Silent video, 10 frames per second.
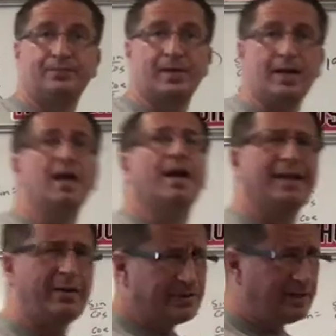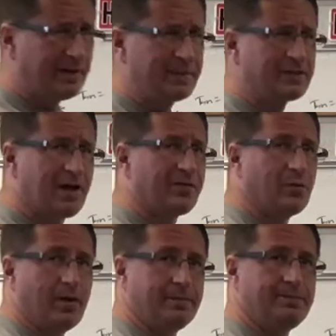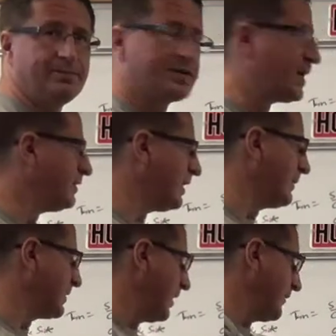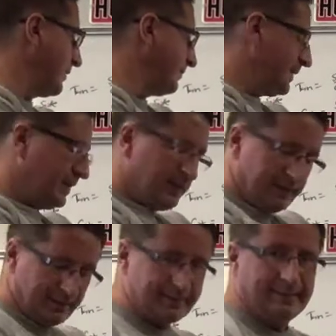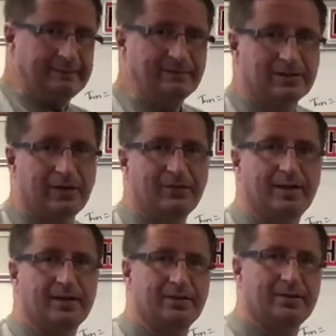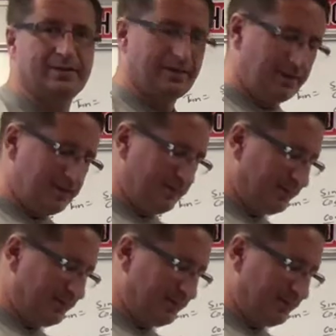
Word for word: Okay, that was a little bit tougher one. Okay, a little bit tougher. They'll get even tougher yet though, sorry.